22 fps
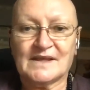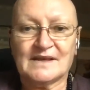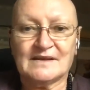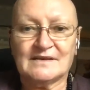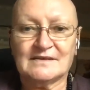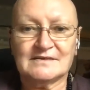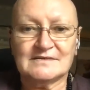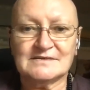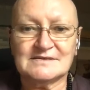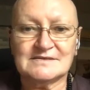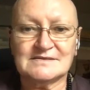
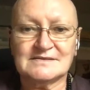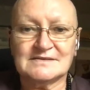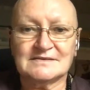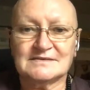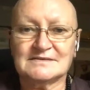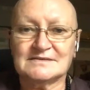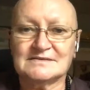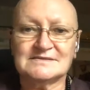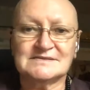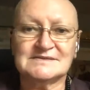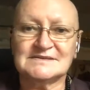it's
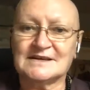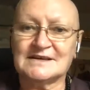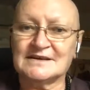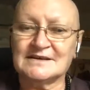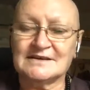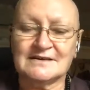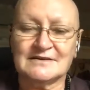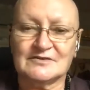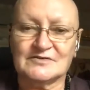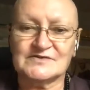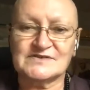a
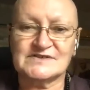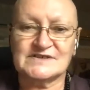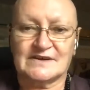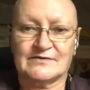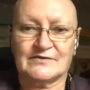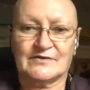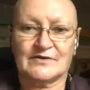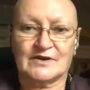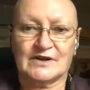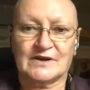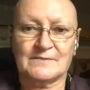cycle of
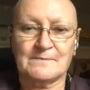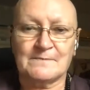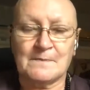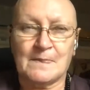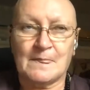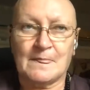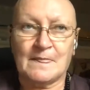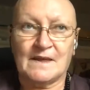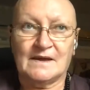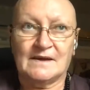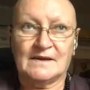suffering.
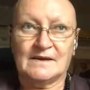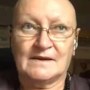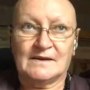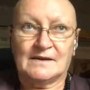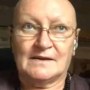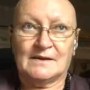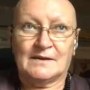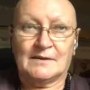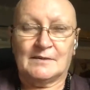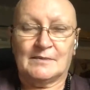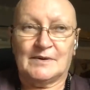
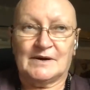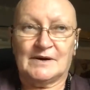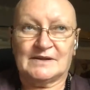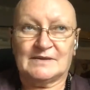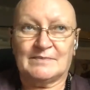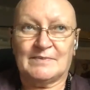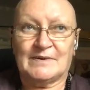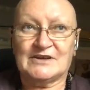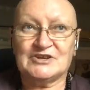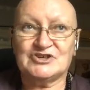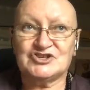But
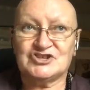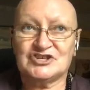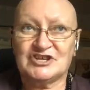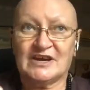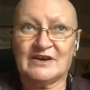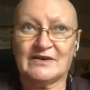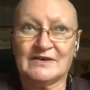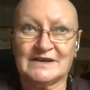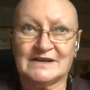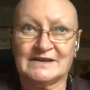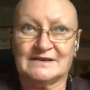by
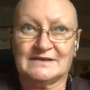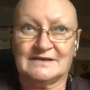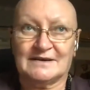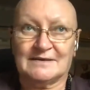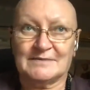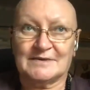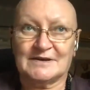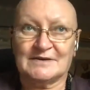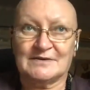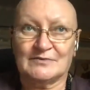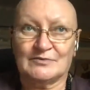sharing the
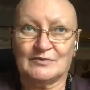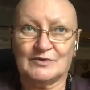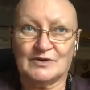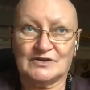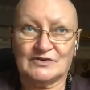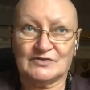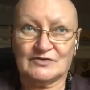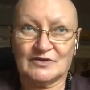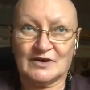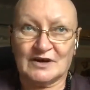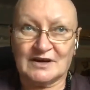Dhamma, we
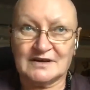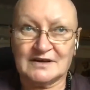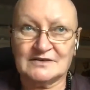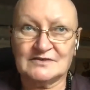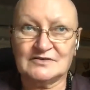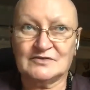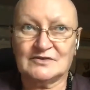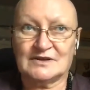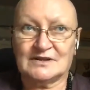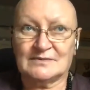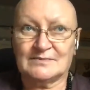try
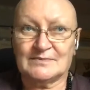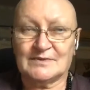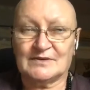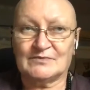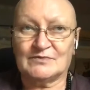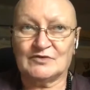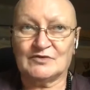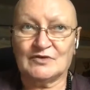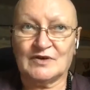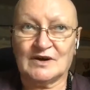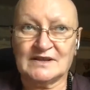to help
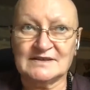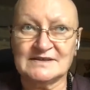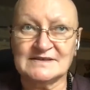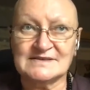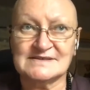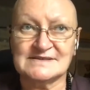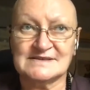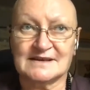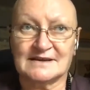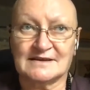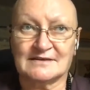them to
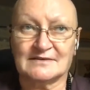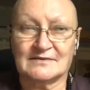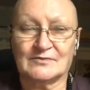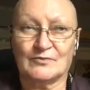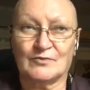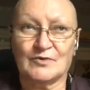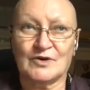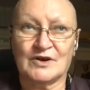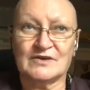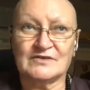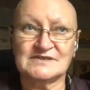understand
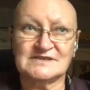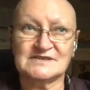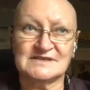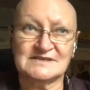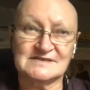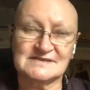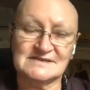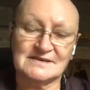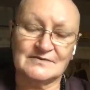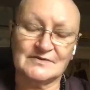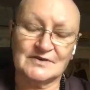where is
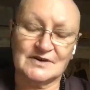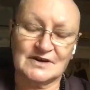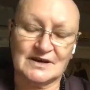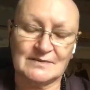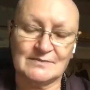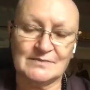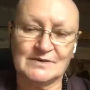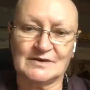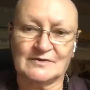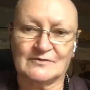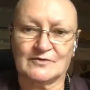this suffer
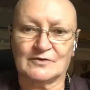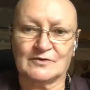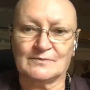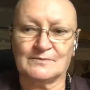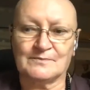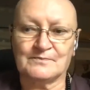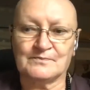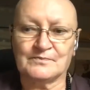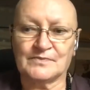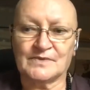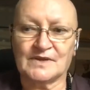coming from
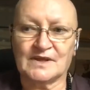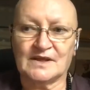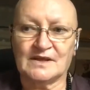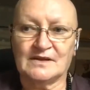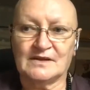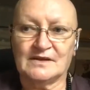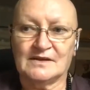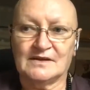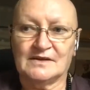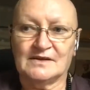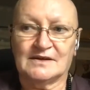
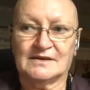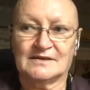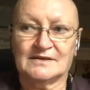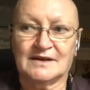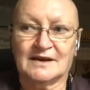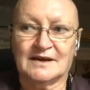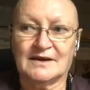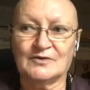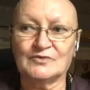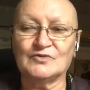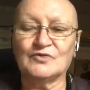and
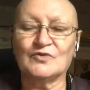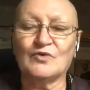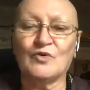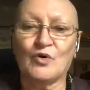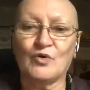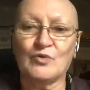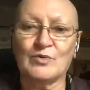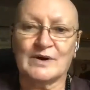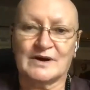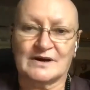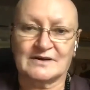how to
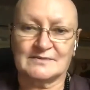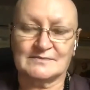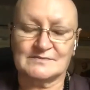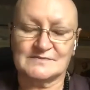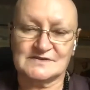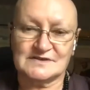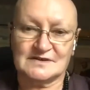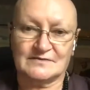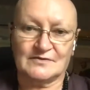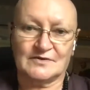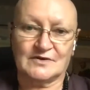overcome
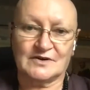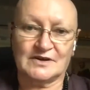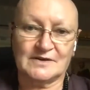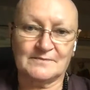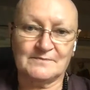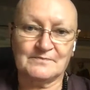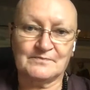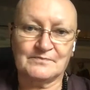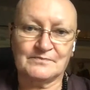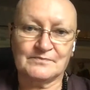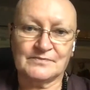suffering.
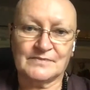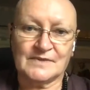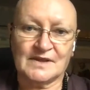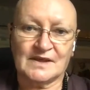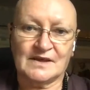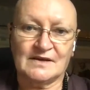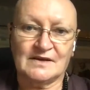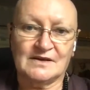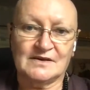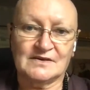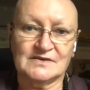
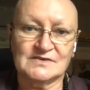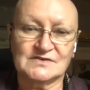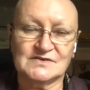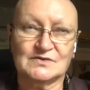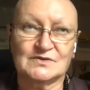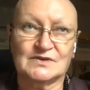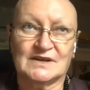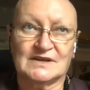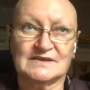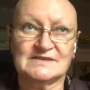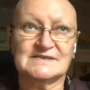
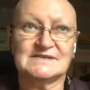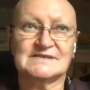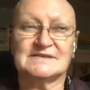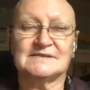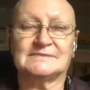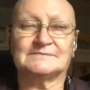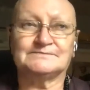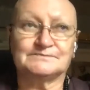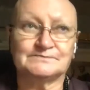So that's